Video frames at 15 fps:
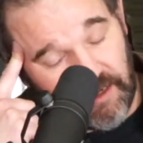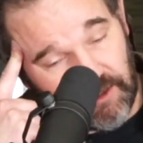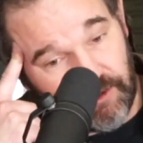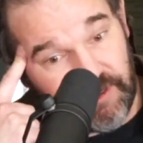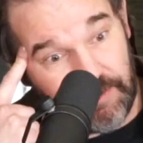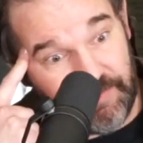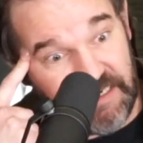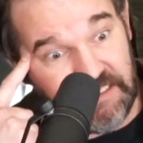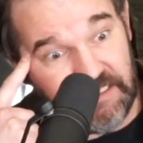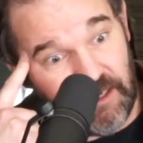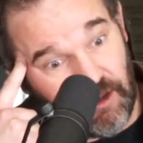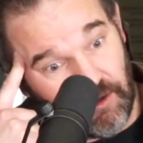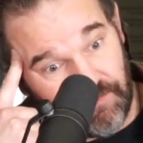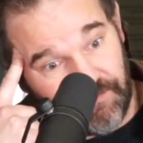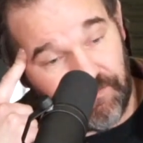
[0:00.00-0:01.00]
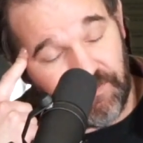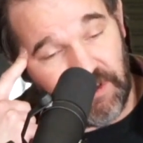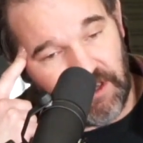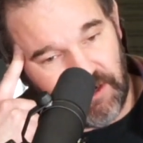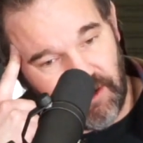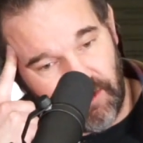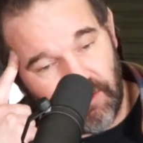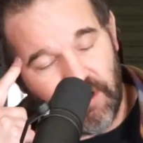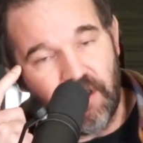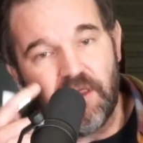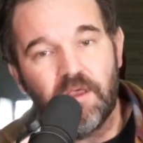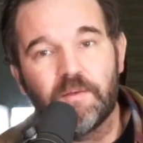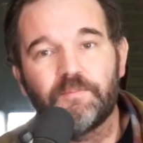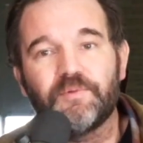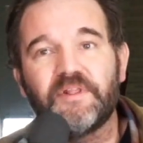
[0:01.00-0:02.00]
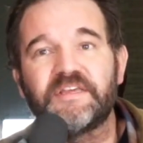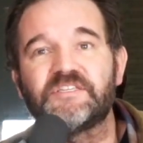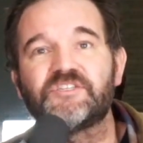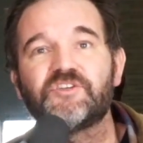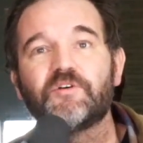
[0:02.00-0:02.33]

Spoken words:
including myself, place